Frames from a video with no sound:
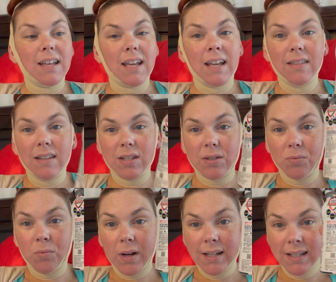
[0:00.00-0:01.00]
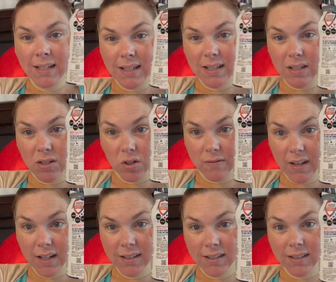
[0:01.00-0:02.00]
in this one
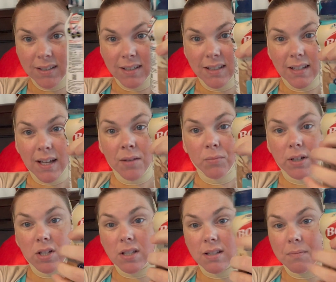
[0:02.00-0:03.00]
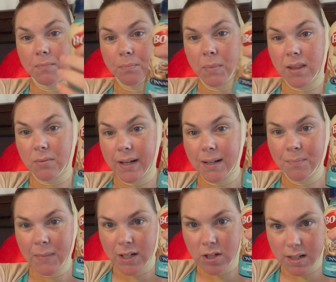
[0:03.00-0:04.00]
serving, in which, by the way,
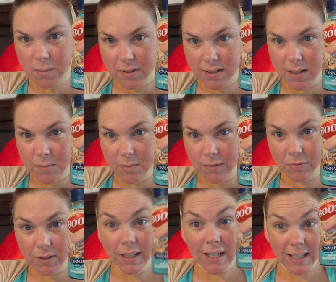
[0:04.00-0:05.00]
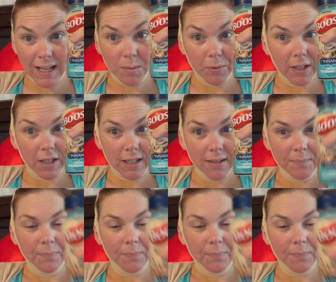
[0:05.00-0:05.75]
I talked about cinnamon before. It tastes pretty good.